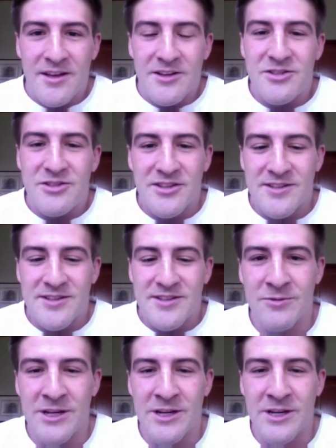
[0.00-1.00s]

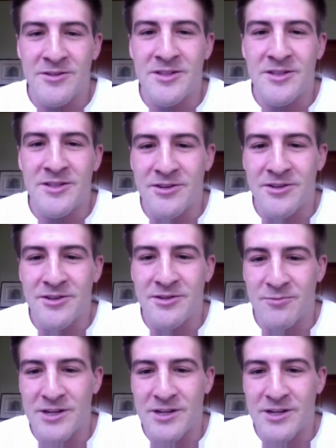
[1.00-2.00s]
just regularly go and
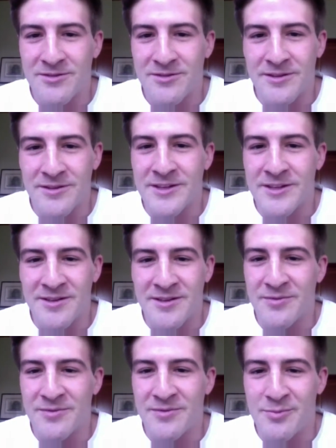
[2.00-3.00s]
work out and get,
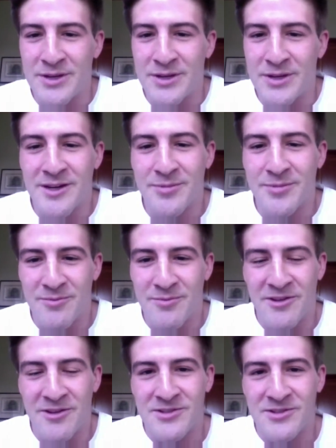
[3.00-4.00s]
you know, beat up on the
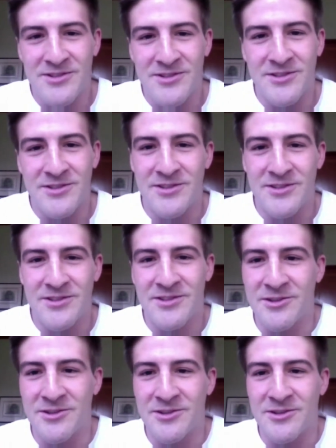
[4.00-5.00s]
mat was just
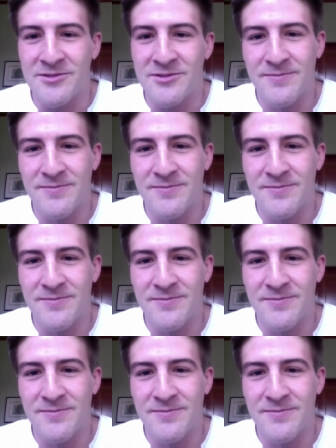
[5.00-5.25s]
so